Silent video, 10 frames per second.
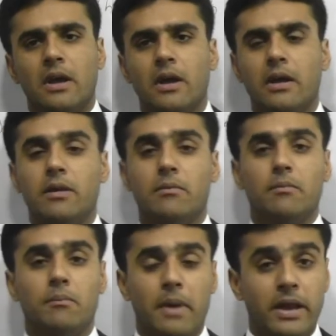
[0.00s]

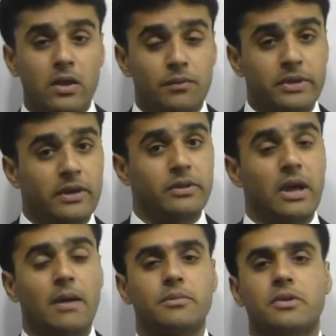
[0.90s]
In many of the
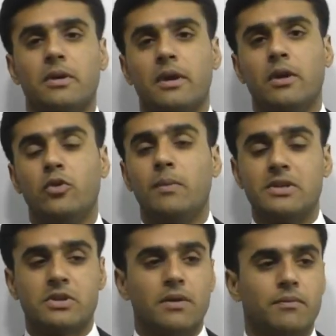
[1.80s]
exams, you
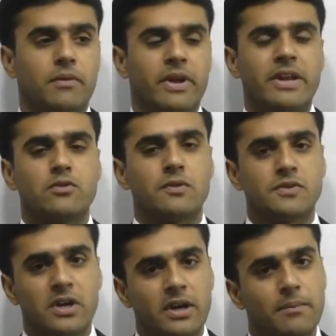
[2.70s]
might have ran out
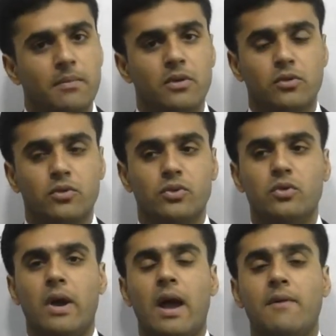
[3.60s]
of time, so
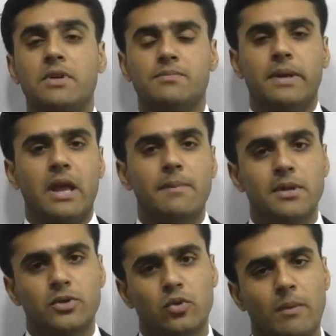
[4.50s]
you haven't been
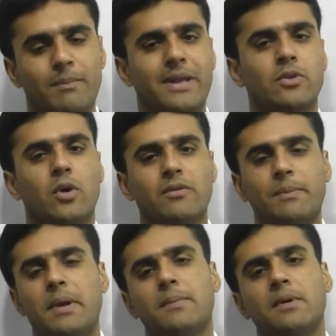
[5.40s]
able to complete all of
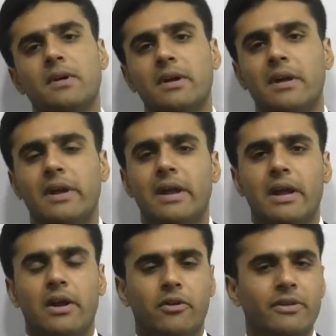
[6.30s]
the paper.
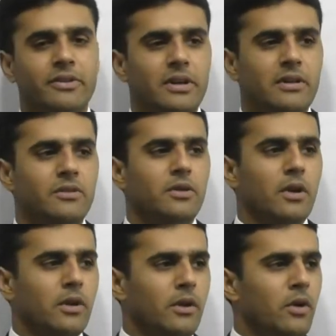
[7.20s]
Reason is
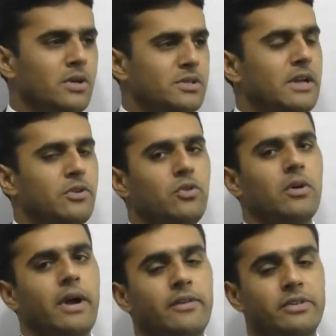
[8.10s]
not that
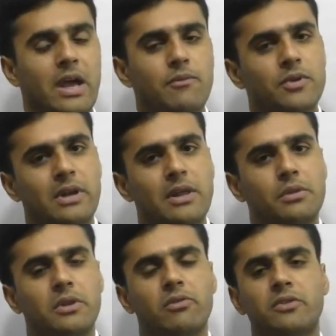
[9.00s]
your exam was
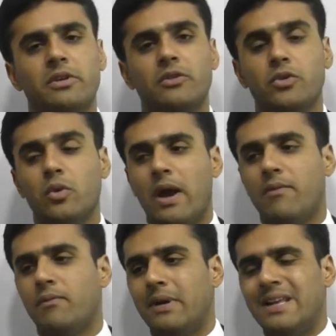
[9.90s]
lengthy, reason is you
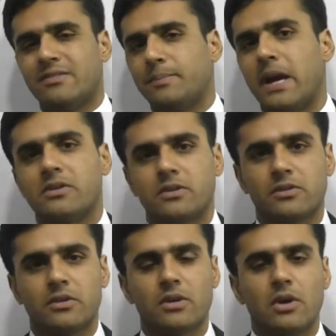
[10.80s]
have less
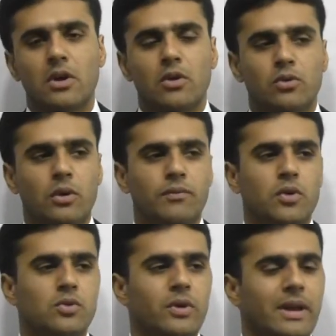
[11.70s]
practice. So if
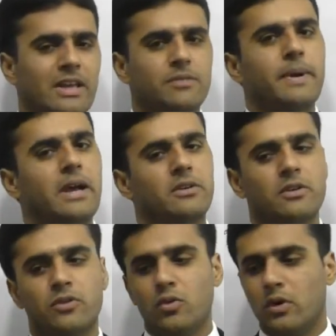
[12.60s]
you're doing less
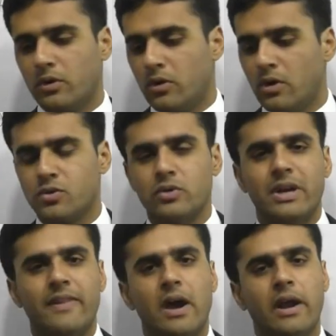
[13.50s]
practice, you are not
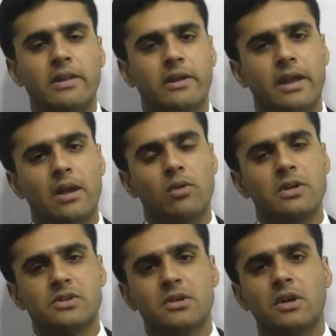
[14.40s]
good at the
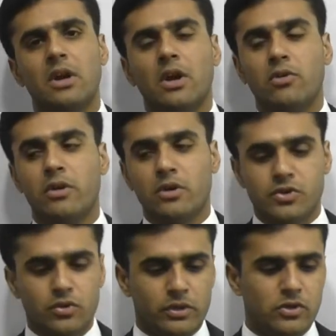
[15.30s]
calculator, you're
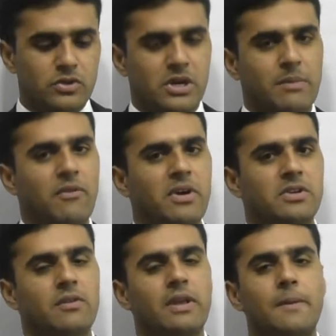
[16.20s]
not using your time
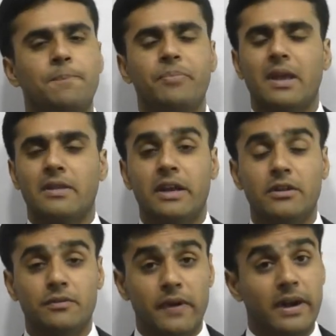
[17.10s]
effectively,
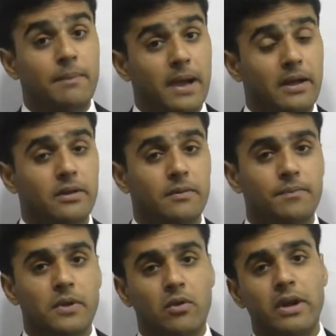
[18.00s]
that is very bad.
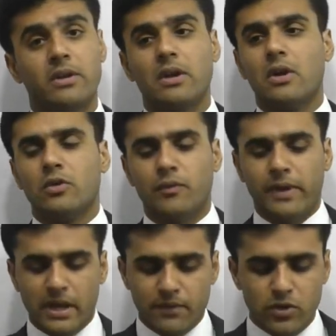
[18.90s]
Right? So
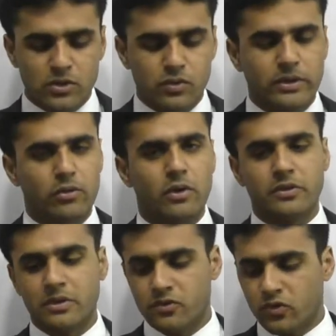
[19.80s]
whenever you're doing the
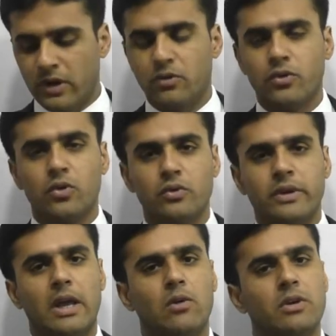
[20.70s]
question, try to
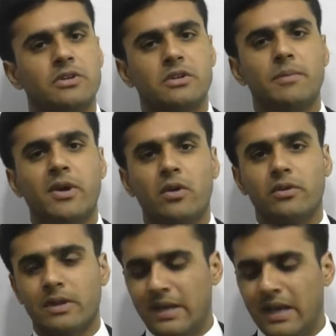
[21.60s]
use the calculator,
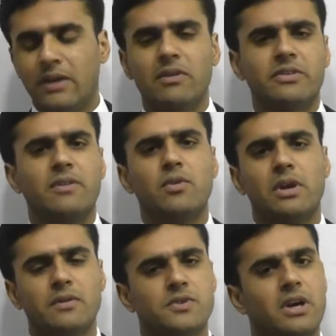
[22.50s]
because it will save you
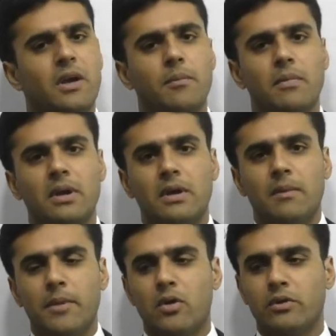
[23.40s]
a lot of time.
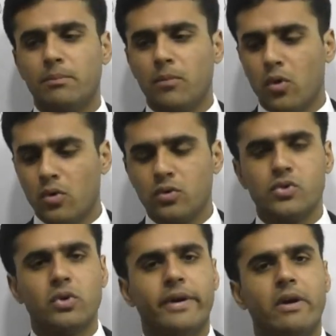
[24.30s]
Because the more
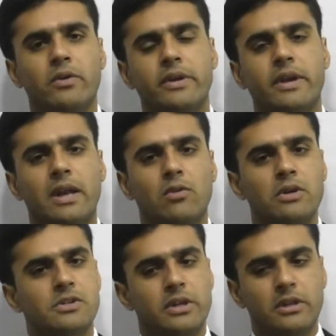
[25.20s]
good you are on the
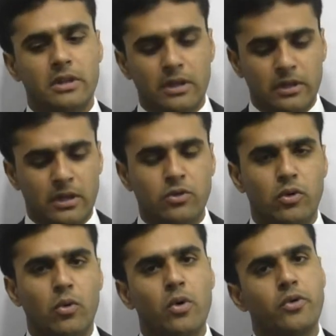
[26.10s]
calculator in
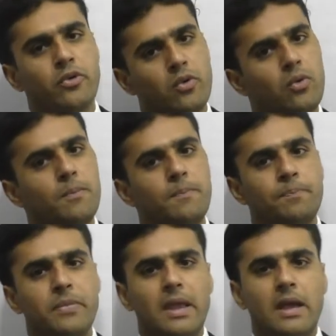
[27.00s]
your own room,